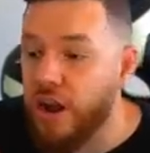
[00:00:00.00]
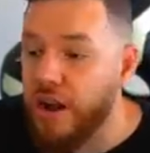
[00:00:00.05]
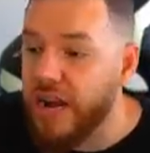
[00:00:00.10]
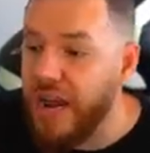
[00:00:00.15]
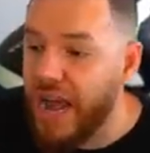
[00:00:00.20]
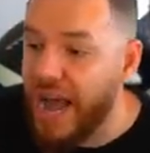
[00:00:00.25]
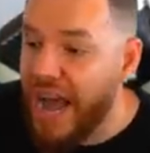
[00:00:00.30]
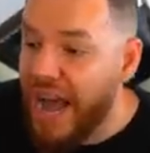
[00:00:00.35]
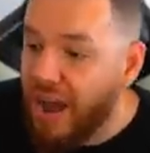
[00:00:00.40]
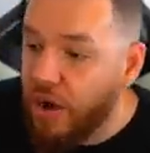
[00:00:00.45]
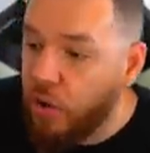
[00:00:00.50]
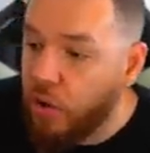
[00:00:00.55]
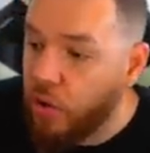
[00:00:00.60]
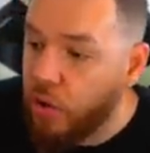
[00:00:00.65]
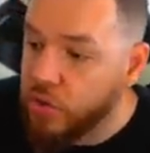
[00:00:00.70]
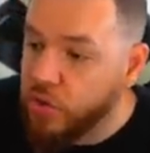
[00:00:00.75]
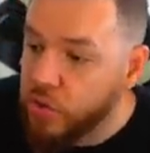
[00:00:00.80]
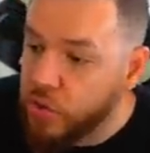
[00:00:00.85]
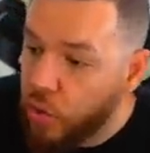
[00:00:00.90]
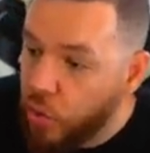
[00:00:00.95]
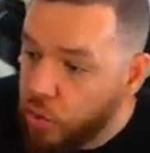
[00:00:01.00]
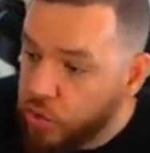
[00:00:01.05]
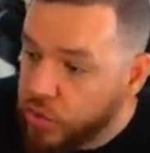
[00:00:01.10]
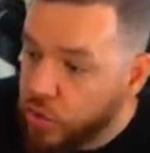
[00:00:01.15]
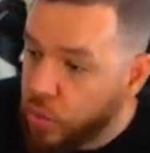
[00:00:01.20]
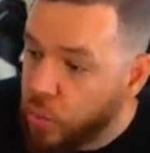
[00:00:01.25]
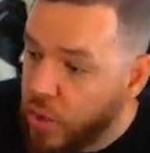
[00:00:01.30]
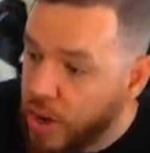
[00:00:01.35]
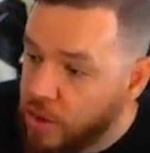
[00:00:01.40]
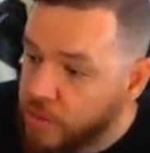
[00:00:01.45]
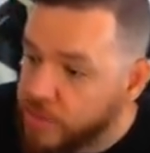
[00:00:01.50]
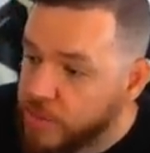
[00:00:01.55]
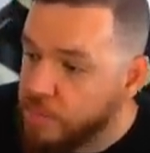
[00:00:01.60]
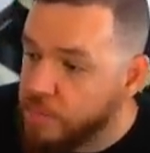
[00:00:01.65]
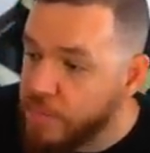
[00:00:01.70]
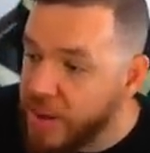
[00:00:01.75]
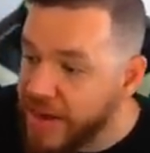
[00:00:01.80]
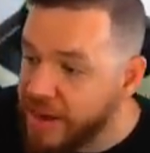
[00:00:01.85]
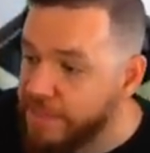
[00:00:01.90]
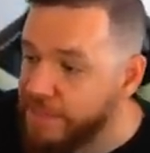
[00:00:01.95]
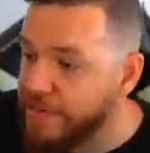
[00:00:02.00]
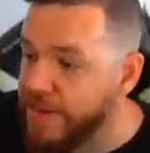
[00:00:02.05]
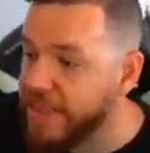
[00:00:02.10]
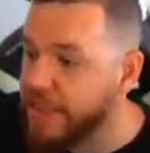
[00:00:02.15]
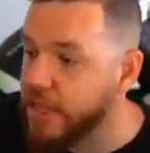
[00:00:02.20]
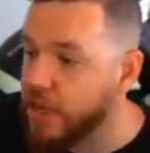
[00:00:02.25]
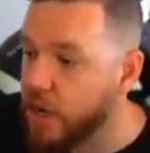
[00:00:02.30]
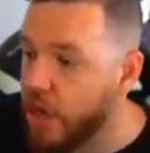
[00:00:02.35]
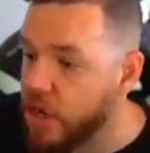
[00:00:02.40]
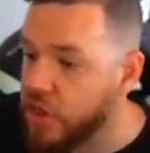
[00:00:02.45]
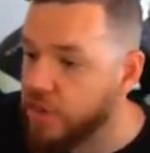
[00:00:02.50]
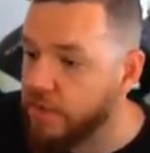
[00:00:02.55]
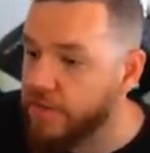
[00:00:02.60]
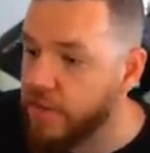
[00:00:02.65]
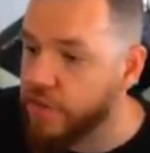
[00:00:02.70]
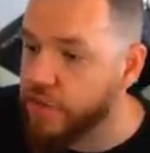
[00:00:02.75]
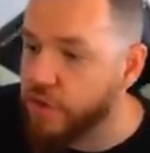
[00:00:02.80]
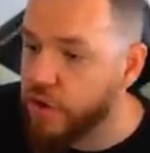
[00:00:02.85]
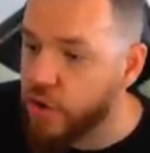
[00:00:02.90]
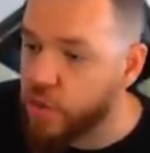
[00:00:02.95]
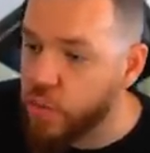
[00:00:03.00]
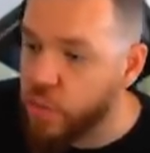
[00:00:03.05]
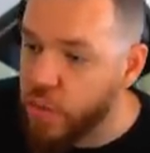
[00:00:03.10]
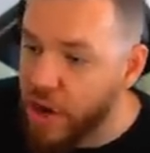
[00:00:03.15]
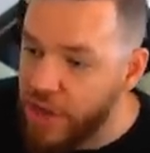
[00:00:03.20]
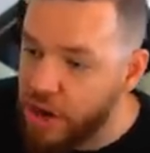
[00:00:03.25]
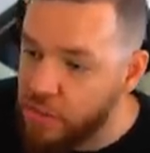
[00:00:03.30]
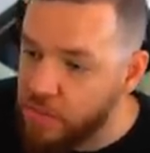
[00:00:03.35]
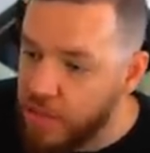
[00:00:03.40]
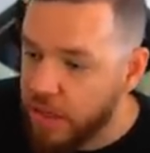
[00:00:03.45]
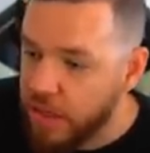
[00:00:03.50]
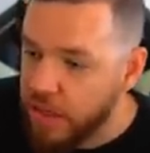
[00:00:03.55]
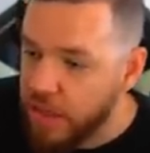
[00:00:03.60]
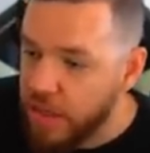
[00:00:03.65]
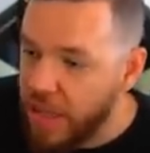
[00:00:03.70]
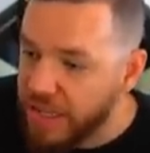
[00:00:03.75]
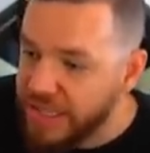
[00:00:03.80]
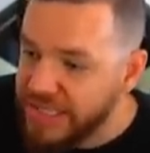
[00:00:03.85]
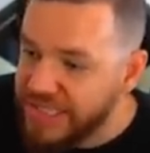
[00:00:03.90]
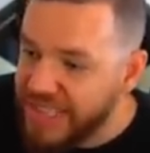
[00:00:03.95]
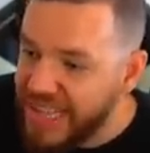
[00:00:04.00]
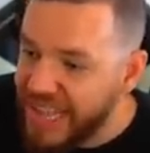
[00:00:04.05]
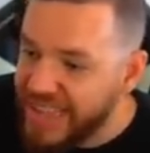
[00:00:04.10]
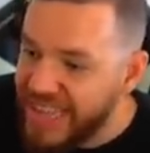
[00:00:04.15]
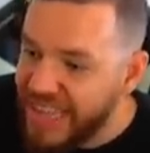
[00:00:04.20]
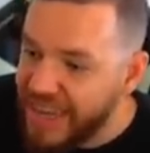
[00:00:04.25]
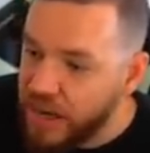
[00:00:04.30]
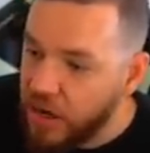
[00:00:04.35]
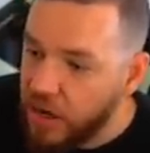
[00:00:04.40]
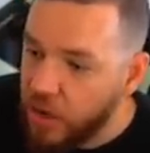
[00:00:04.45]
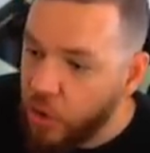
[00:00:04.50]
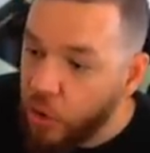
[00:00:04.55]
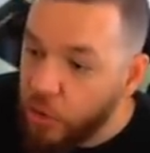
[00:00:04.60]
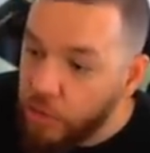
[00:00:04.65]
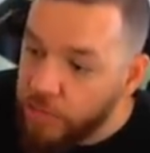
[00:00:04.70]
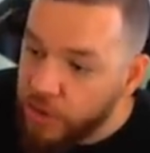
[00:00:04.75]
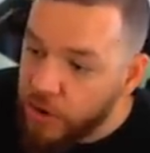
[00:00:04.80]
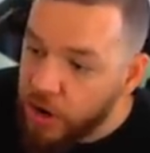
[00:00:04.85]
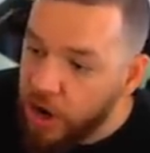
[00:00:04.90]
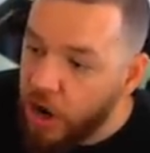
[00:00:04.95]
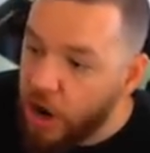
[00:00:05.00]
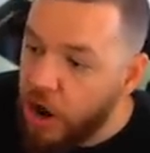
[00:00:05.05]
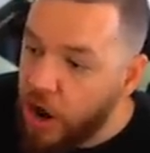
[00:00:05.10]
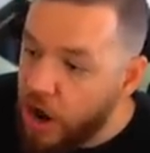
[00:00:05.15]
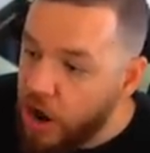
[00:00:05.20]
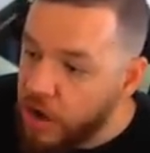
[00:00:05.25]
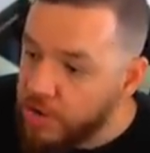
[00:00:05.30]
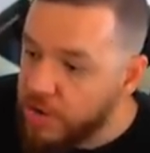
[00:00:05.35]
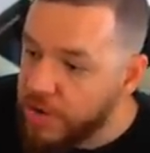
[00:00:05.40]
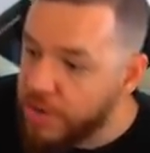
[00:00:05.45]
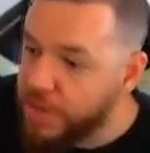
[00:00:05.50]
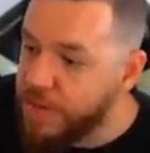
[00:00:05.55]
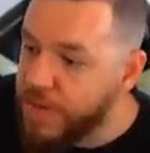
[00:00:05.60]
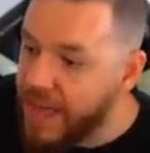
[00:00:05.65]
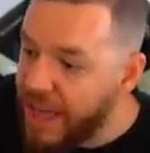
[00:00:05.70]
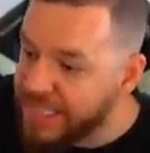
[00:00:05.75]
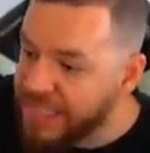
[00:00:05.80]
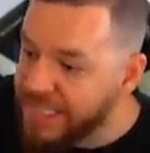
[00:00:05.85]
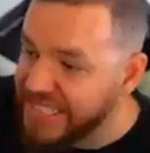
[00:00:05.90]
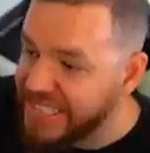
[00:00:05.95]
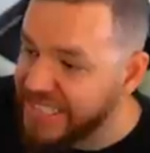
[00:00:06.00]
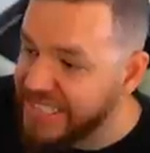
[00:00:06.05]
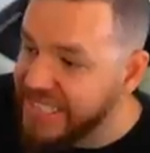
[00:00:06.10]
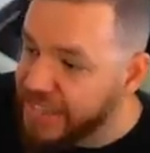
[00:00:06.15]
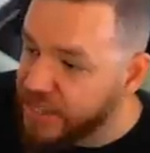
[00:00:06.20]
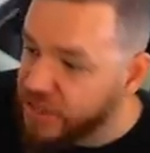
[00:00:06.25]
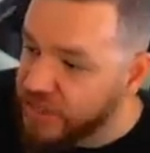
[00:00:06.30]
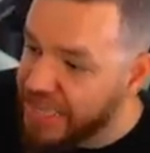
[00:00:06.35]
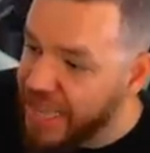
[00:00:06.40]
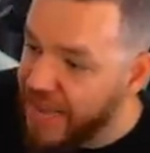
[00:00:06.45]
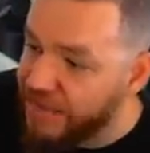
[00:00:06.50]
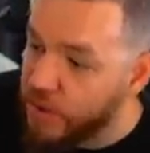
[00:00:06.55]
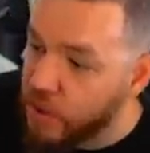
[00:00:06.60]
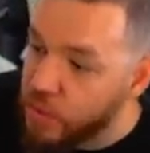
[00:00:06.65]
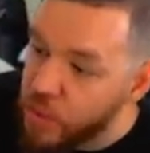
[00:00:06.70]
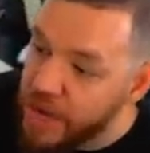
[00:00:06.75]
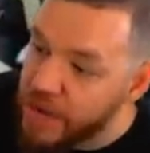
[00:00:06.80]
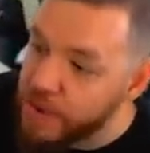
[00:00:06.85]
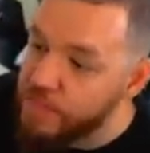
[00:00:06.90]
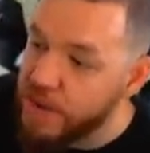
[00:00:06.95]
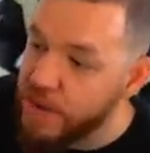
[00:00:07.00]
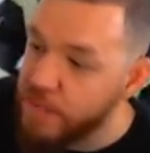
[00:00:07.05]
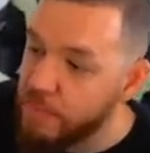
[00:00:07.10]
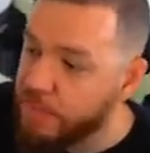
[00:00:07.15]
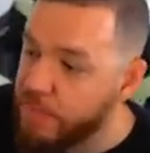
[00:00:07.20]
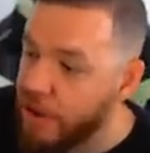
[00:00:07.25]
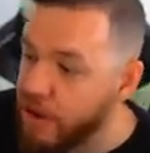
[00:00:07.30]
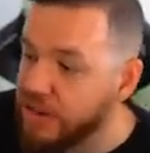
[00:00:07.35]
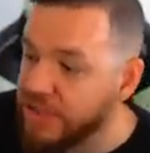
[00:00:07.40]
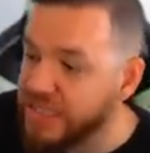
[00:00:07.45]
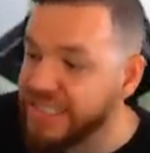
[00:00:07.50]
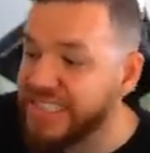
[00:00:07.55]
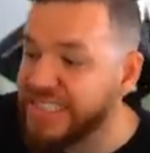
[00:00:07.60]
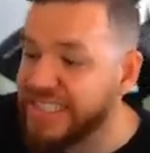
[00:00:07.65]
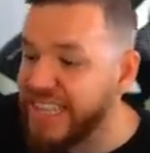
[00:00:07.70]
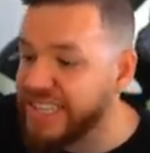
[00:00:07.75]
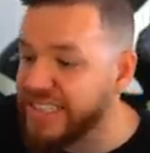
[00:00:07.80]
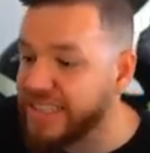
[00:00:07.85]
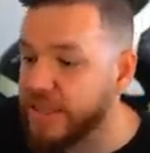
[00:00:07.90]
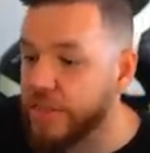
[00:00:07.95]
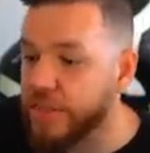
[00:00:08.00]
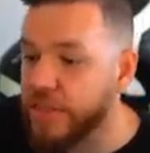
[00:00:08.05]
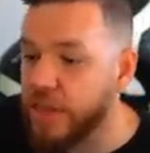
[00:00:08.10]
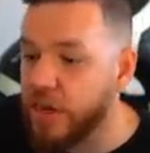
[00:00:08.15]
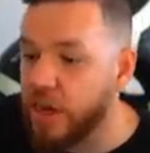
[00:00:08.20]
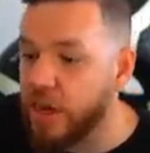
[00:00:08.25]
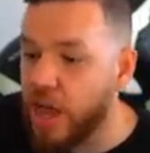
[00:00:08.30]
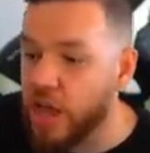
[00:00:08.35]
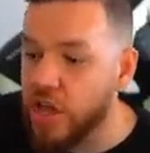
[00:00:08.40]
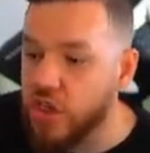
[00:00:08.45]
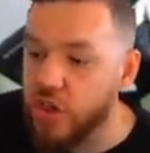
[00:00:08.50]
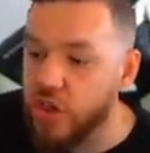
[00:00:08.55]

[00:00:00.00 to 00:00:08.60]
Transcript: how do older realms benefit the launch of the third realm, Jan said that over 100,000 sneakers have already been burnt since the launch